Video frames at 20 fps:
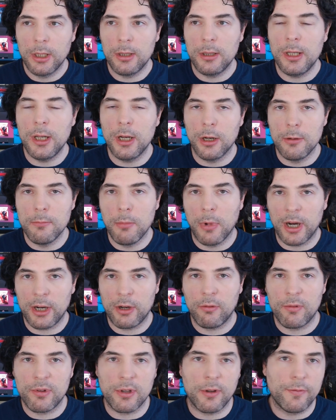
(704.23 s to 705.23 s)
you know,
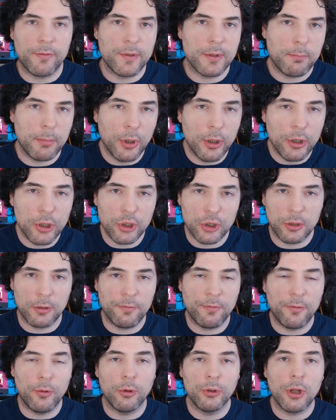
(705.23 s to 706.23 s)
Microsoft's push
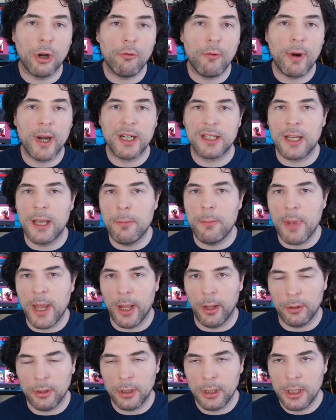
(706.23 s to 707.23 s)
for Direct
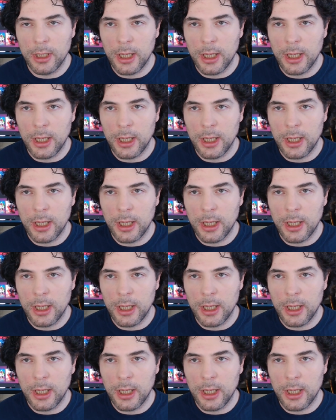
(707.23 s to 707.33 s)
ML